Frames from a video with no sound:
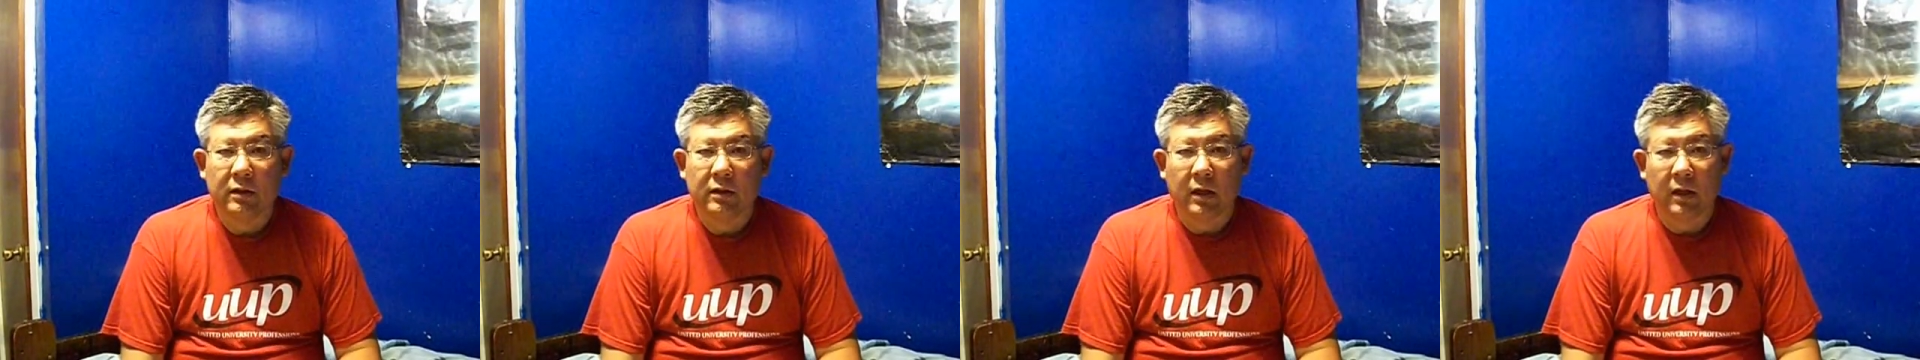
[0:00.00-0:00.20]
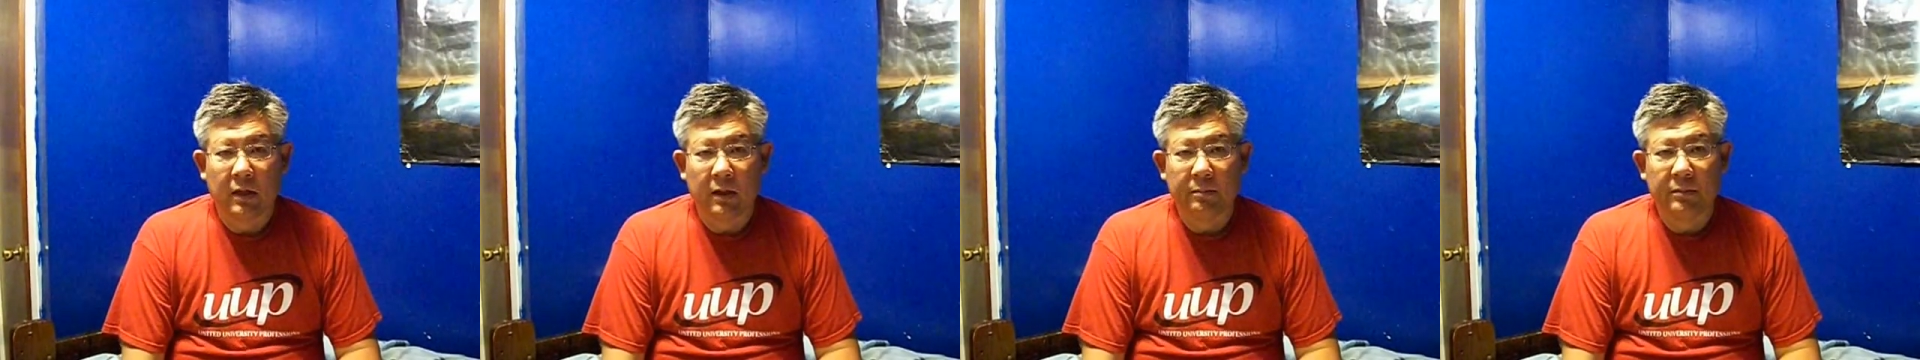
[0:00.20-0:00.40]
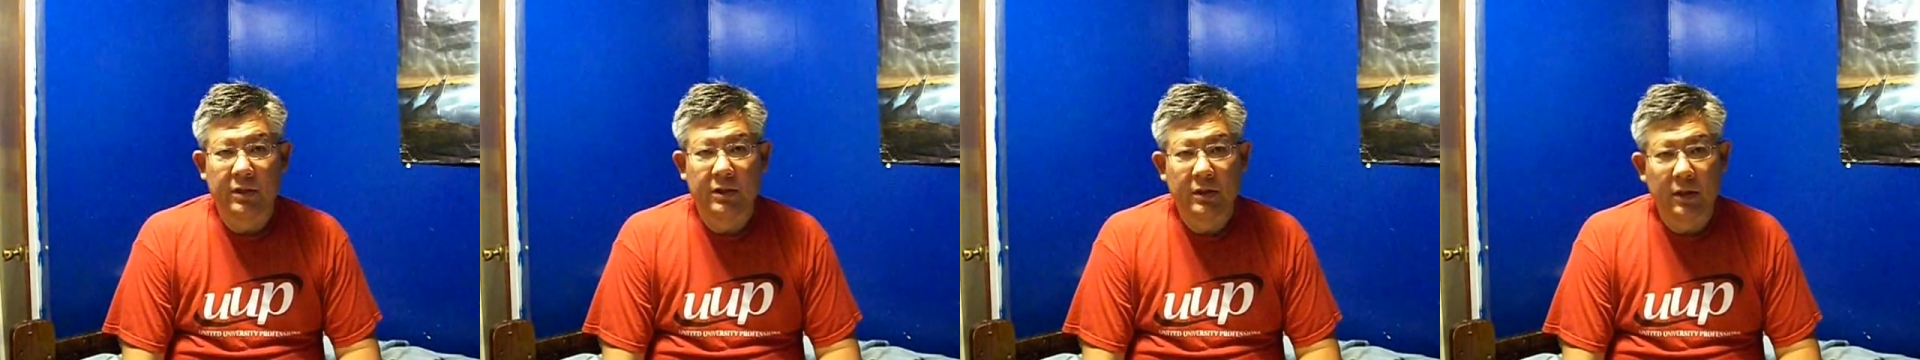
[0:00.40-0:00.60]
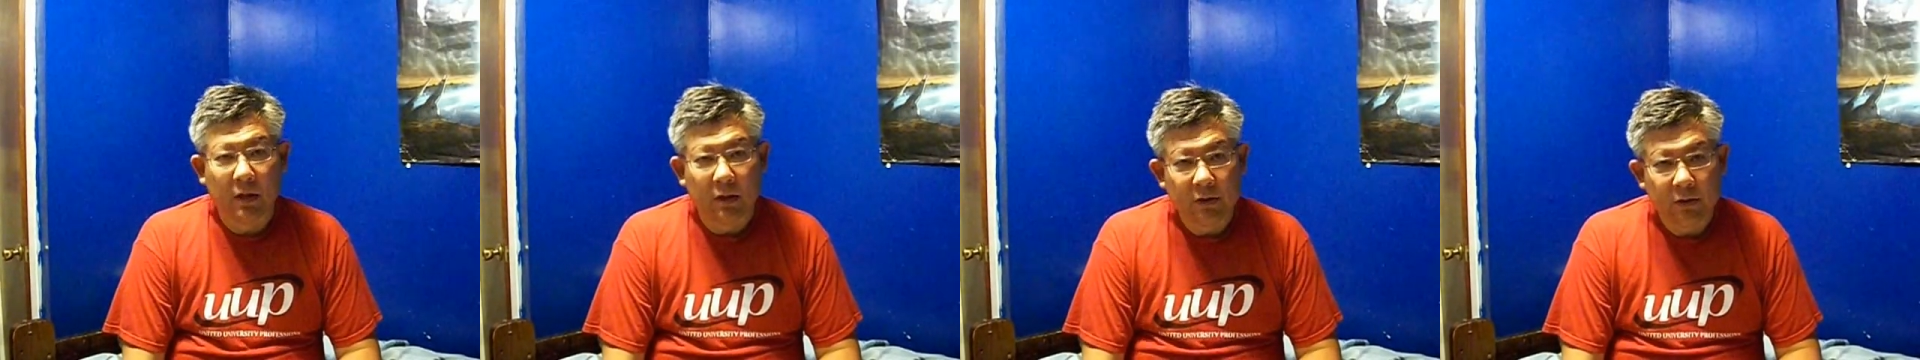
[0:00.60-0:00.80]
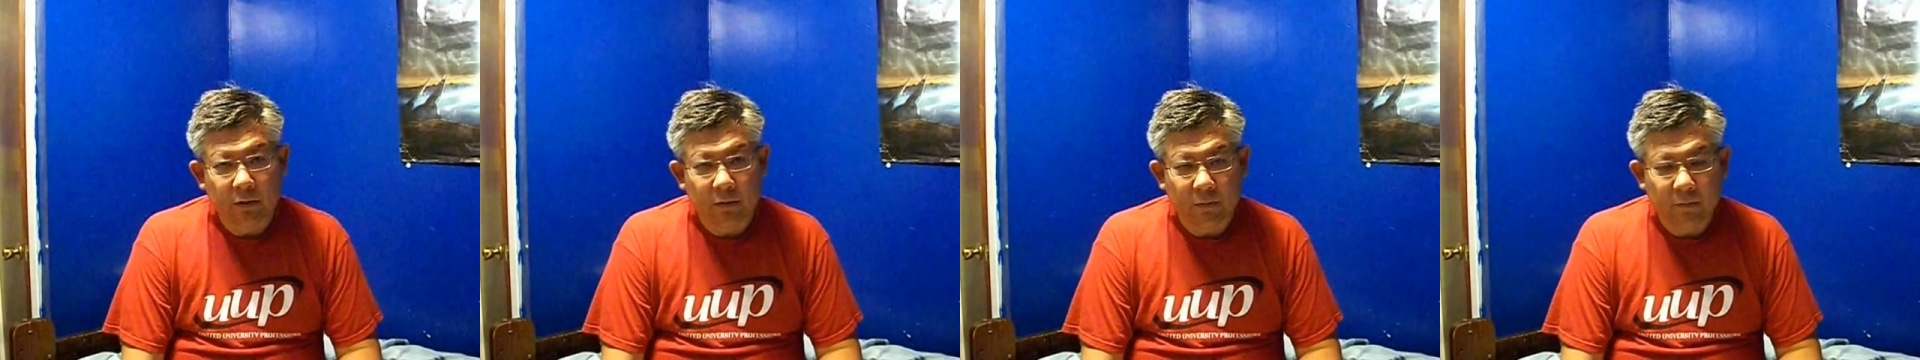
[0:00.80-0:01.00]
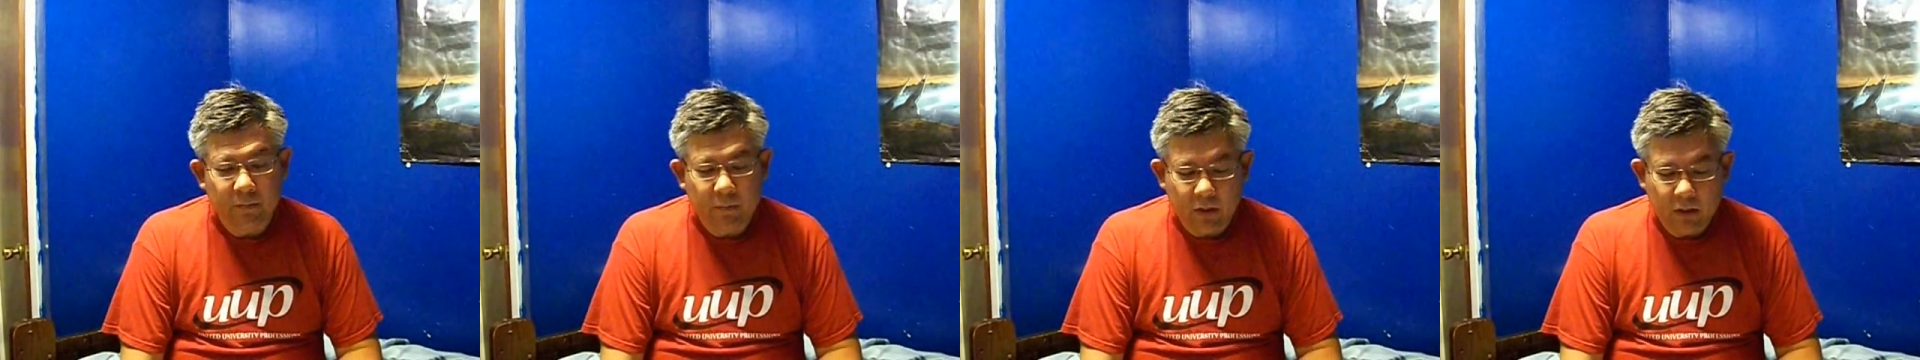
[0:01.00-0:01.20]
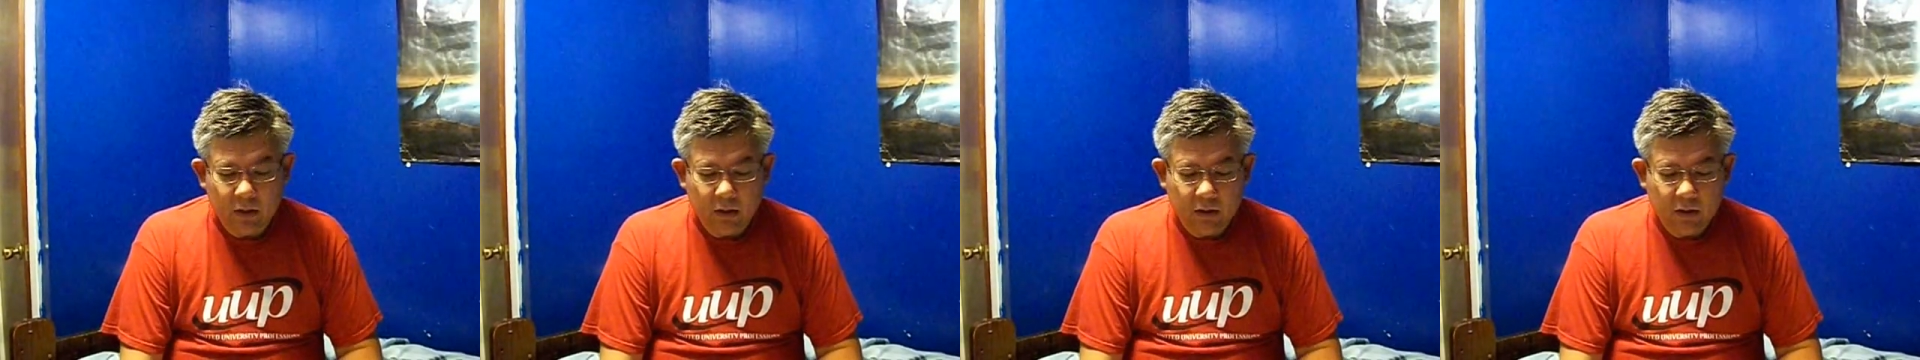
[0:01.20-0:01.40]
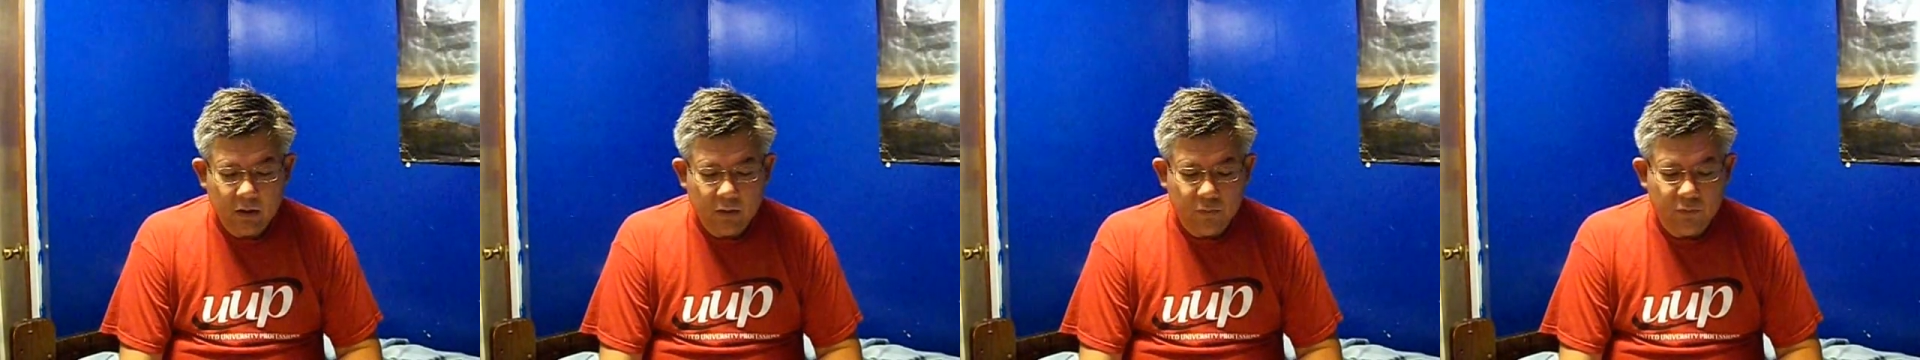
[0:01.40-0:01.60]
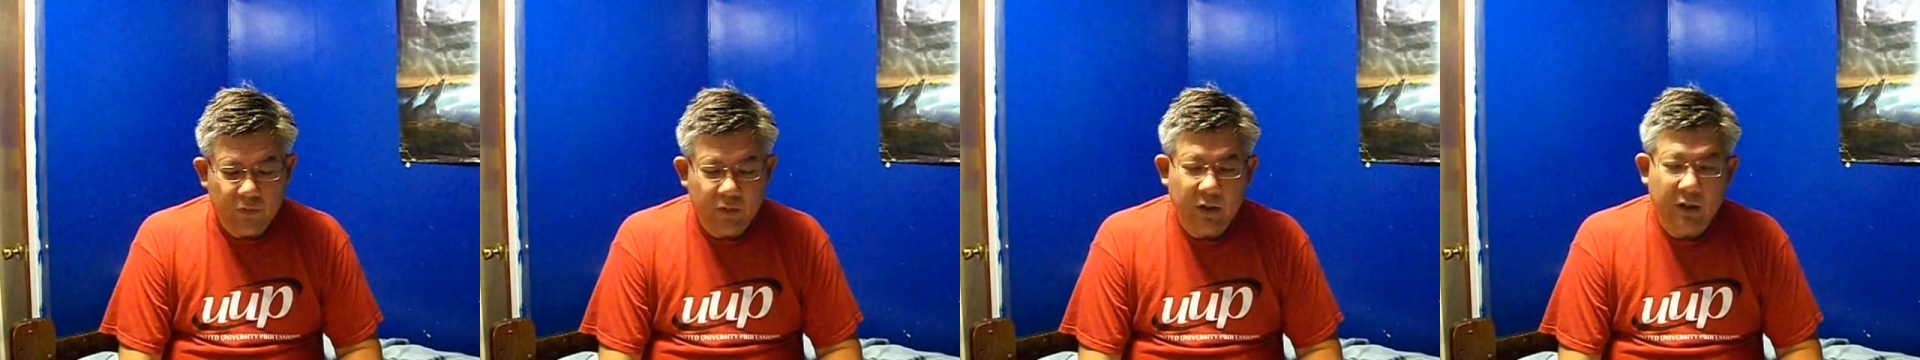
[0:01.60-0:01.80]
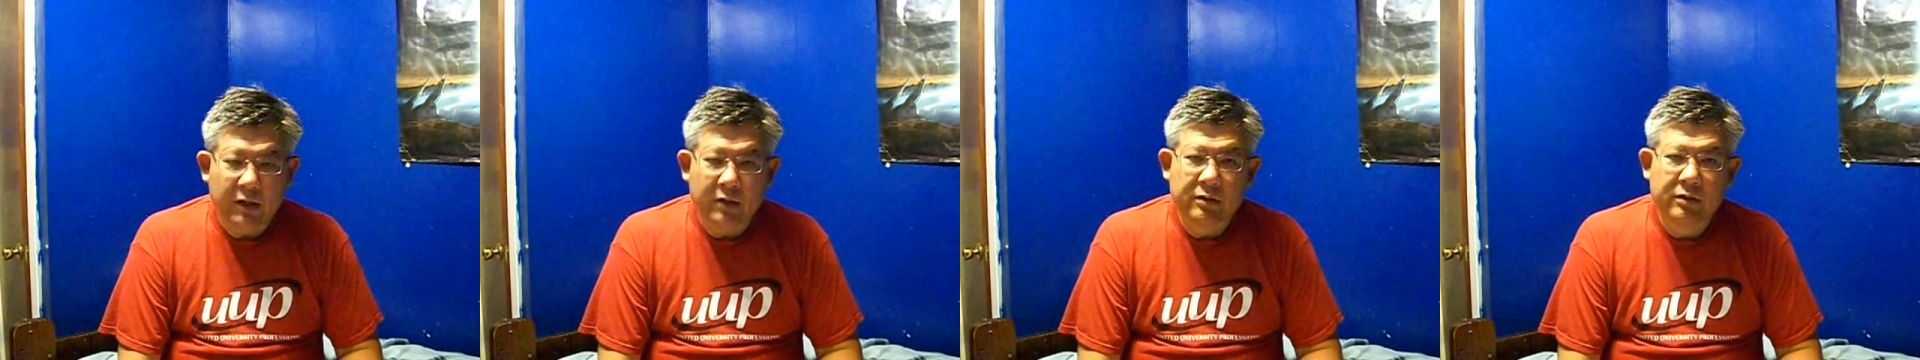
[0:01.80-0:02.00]
Now let me tell you
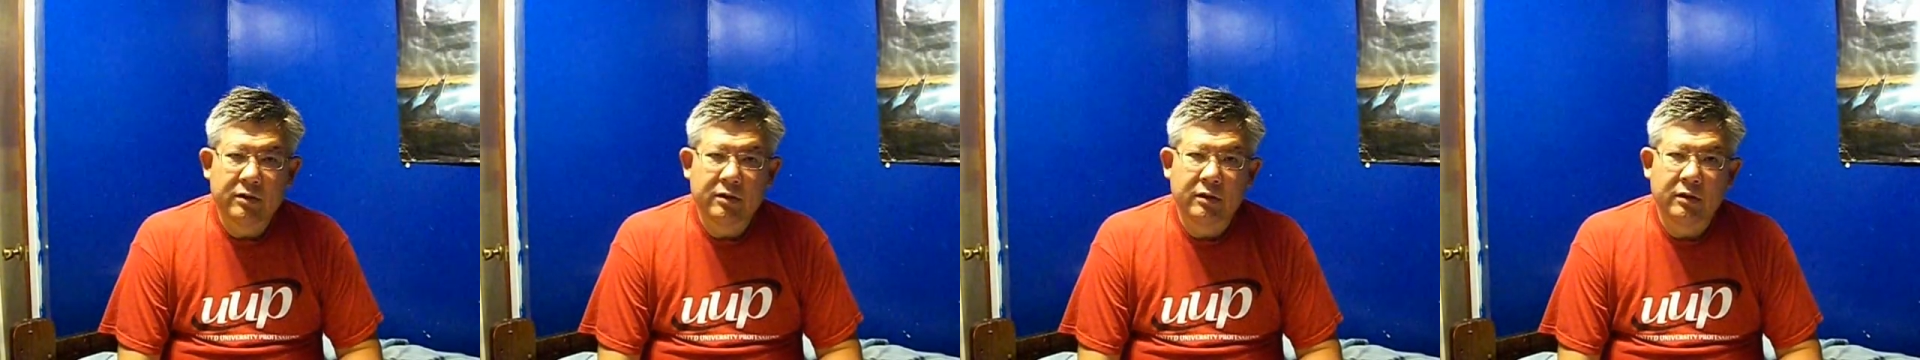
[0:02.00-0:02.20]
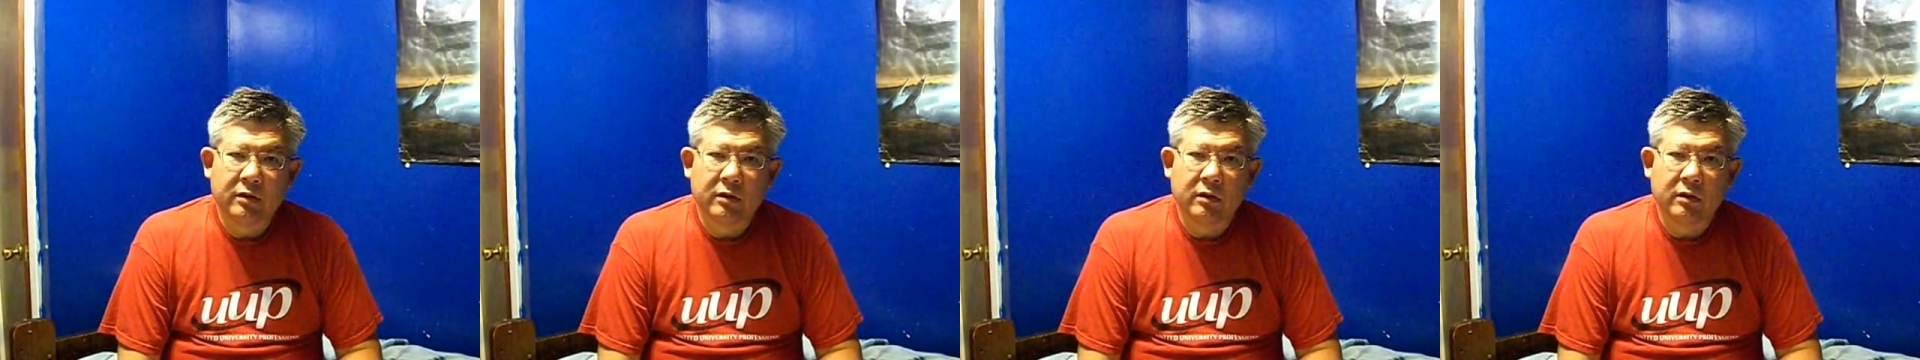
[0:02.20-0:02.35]
that